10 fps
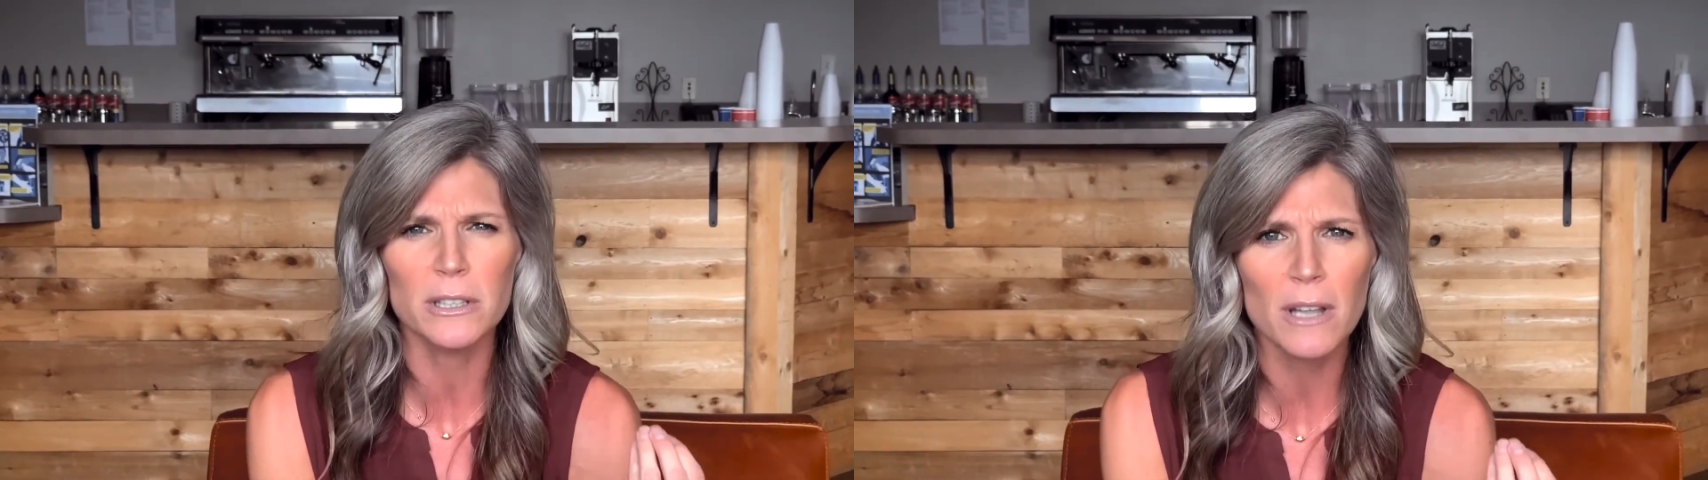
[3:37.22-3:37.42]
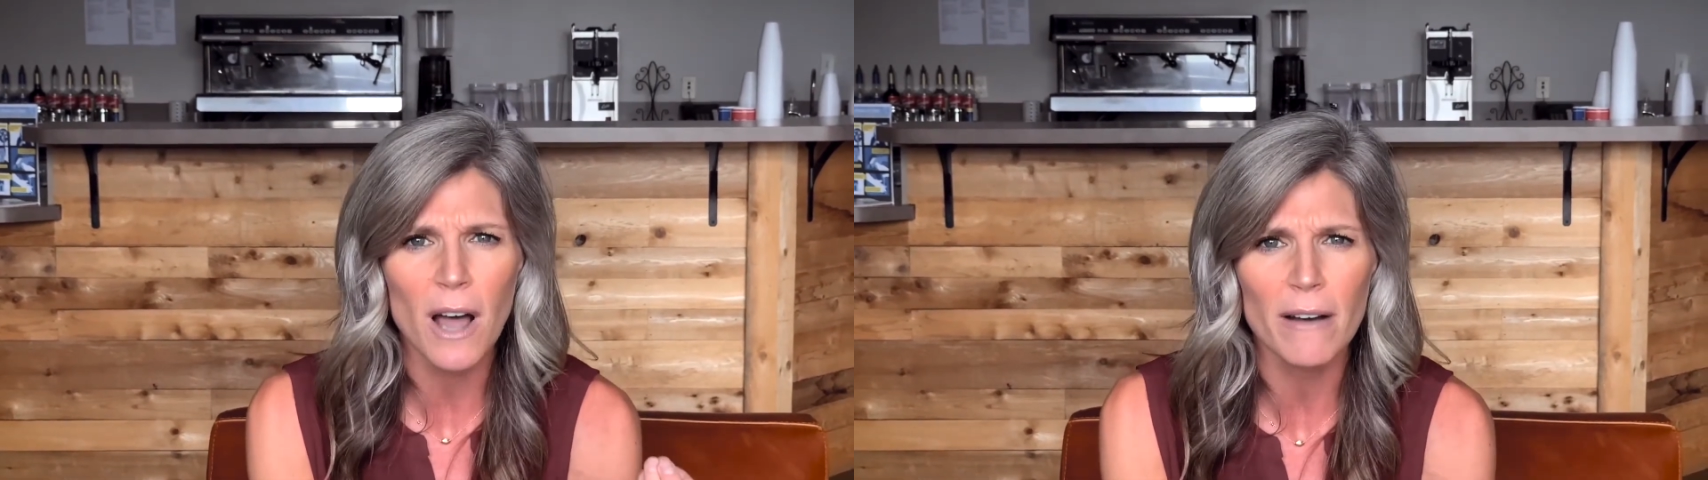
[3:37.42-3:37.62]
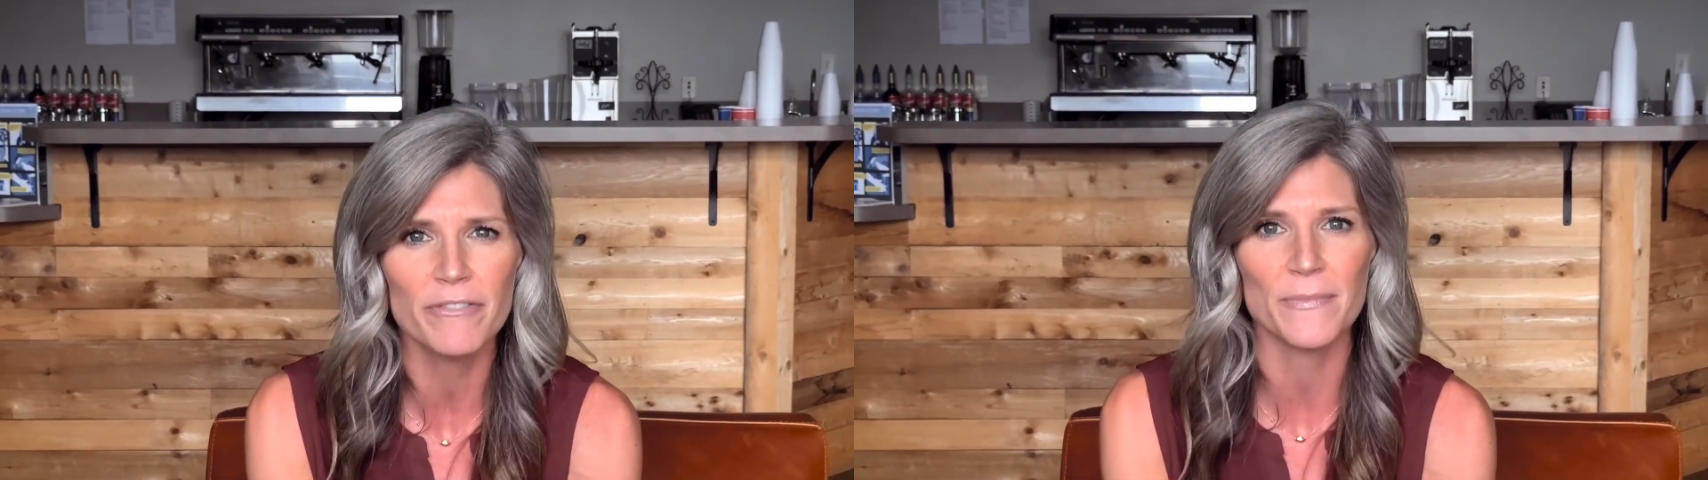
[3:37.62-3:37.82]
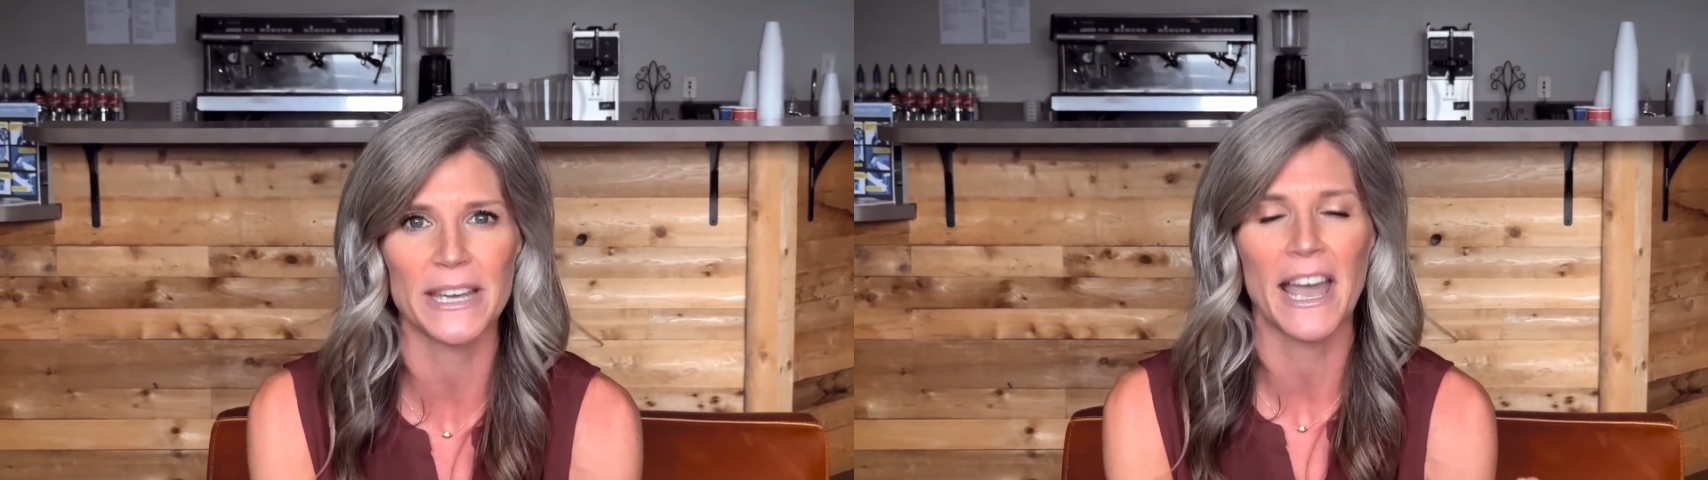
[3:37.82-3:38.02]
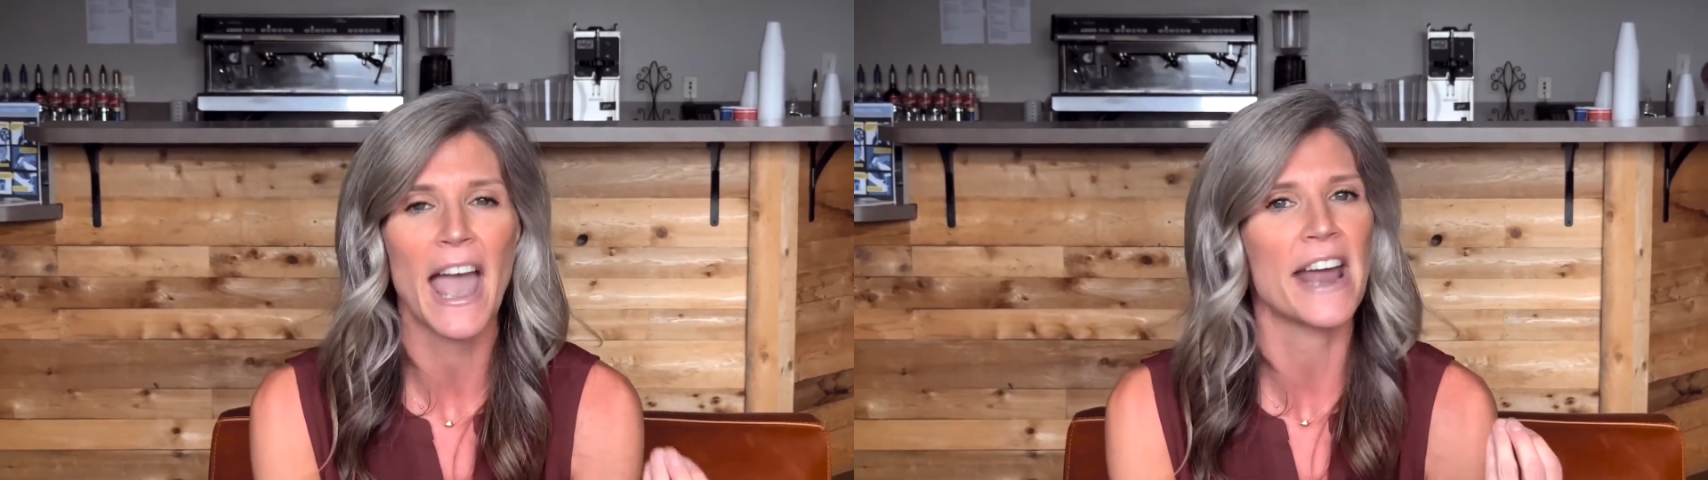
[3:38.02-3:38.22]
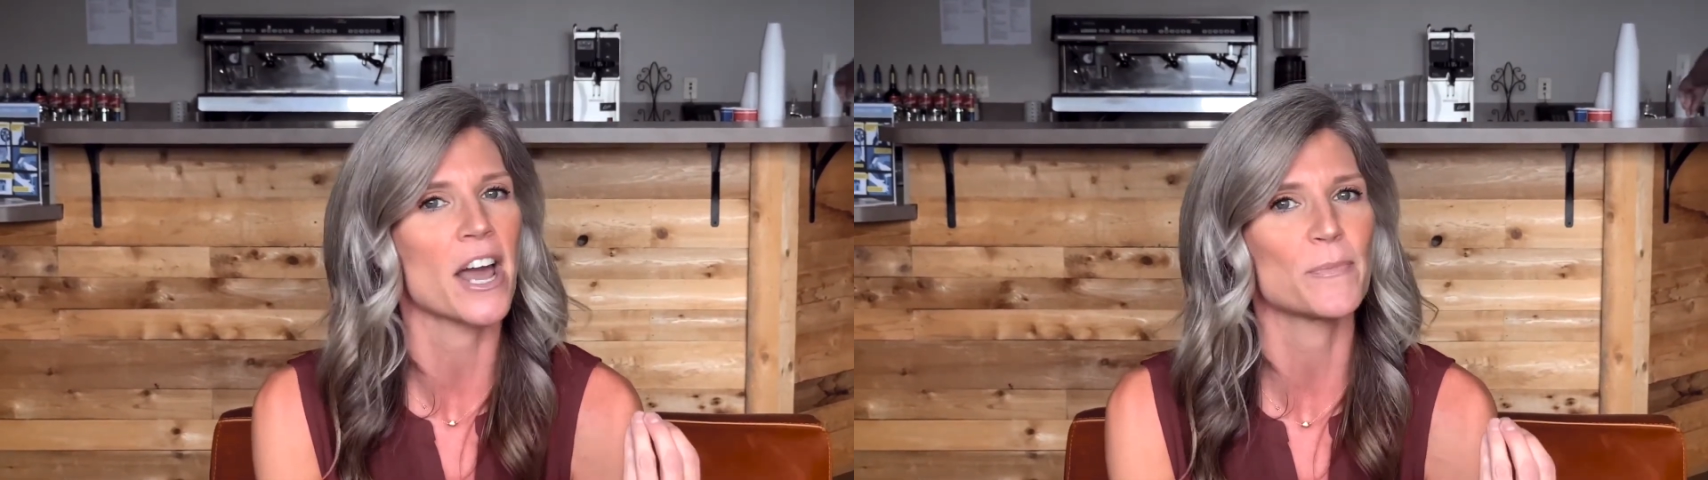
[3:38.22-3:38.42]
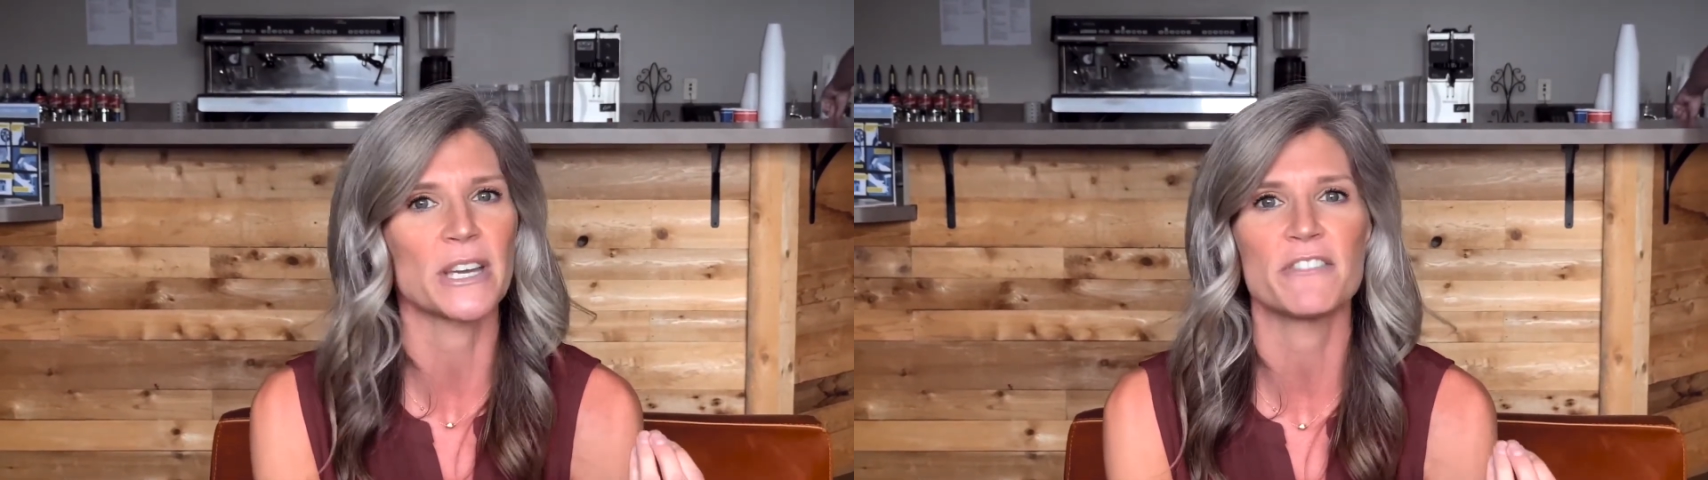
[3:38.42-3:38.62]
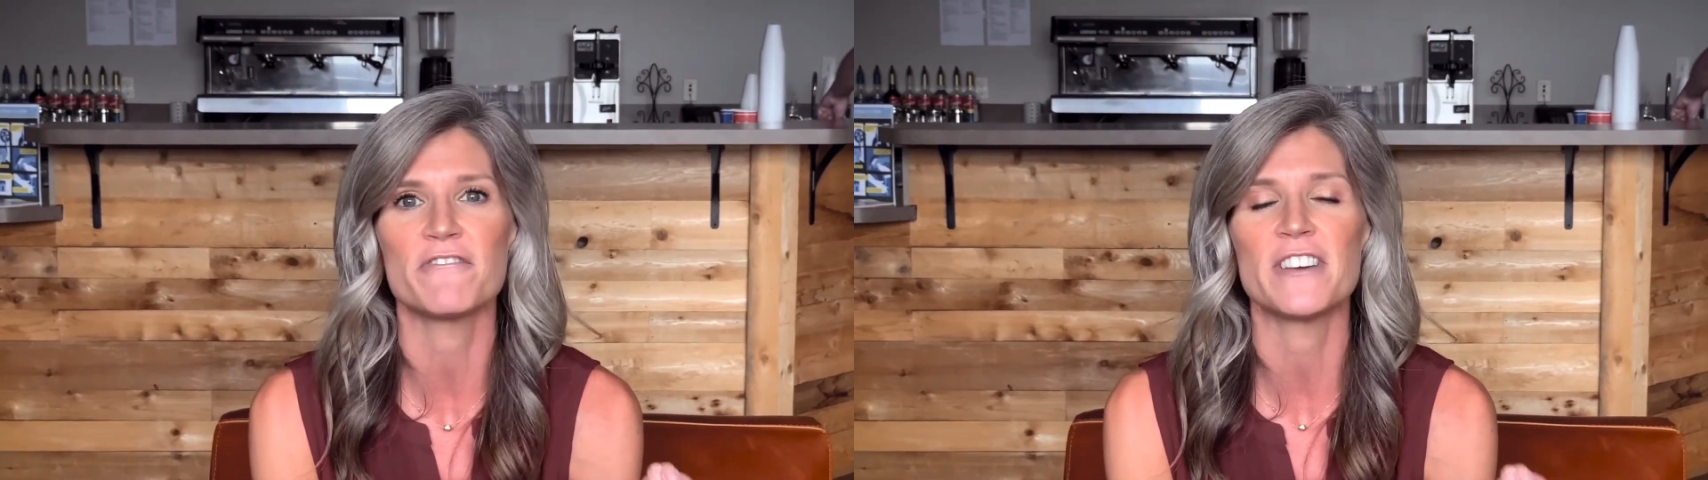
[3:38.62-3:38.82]
love me, and I'm
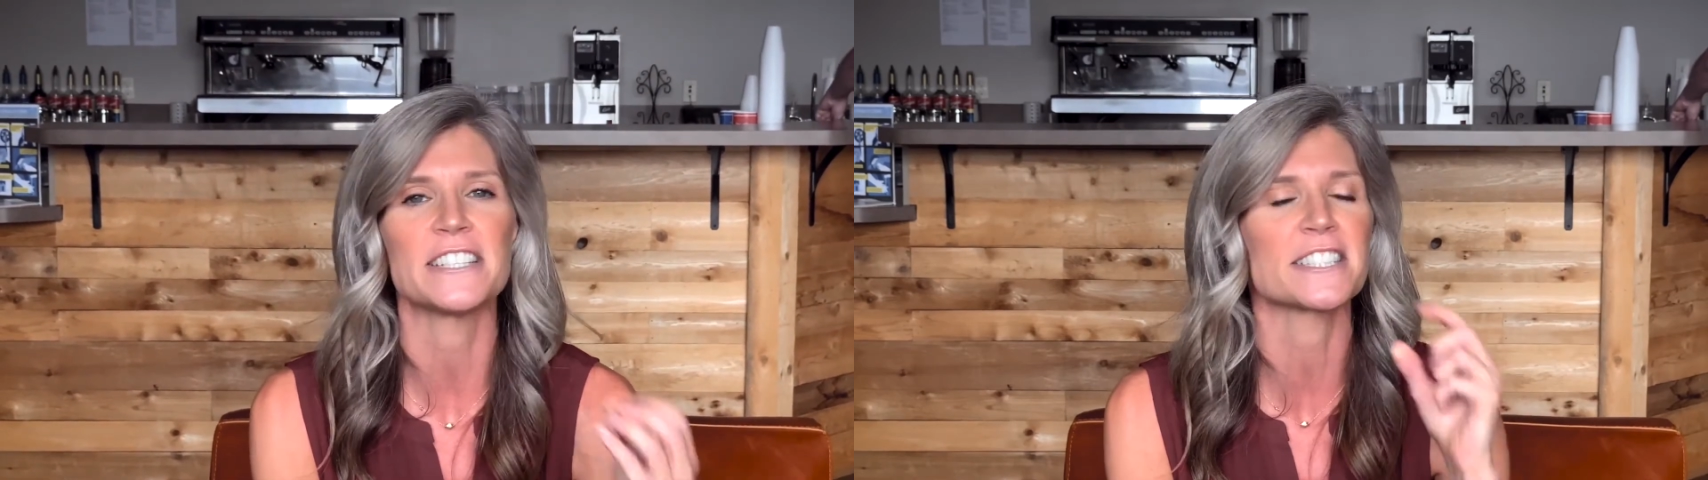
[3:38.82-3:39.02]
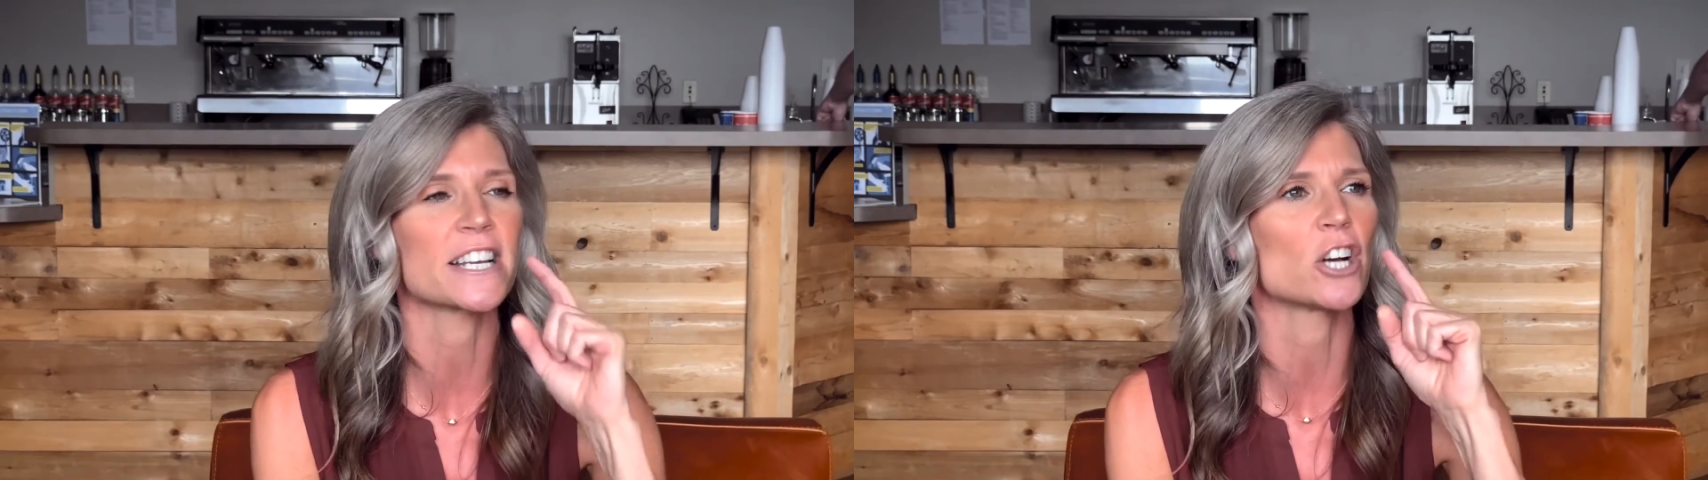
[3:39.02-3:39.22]
convinced,